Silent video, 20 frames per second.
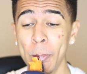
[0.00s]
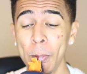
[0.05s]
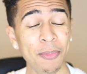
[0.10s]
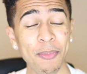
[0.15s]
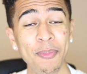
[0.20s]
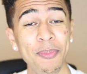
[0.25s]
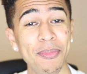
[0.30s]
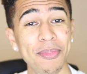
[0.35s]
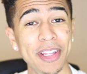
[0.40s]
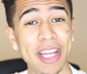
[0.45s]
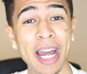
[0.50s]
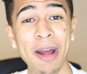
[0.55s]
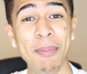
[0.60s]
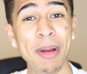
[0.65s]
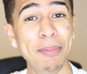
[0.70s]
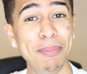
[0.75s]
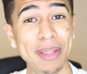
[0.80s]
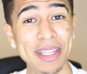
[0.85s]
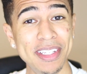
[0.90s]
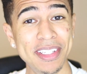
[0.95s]
got
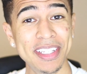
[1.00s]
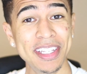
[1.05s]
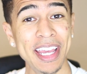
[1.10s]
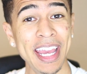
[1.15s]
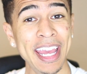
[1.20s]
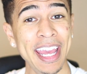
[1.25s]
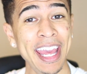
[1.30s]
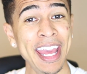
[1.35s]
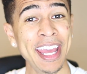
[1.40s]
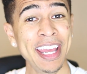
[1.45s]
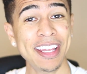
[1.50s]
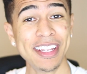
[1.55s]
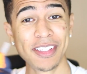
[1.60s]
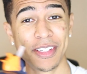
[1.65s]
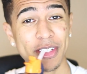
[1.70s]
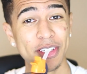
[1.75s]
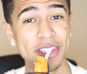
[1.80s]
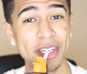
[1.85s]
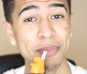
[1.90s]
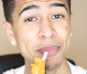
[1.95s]
my BCAAs
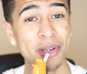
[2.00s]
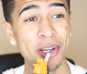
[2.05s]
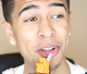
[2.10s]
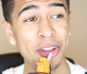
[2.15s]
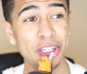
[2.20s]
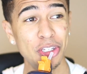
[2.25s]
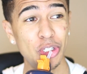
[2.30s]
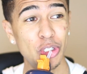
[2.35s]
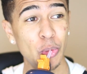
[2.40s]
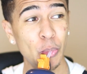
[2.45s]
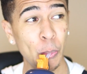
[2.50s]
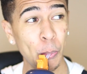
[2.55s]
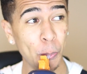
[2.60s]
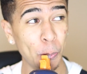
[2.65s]
sipping on this.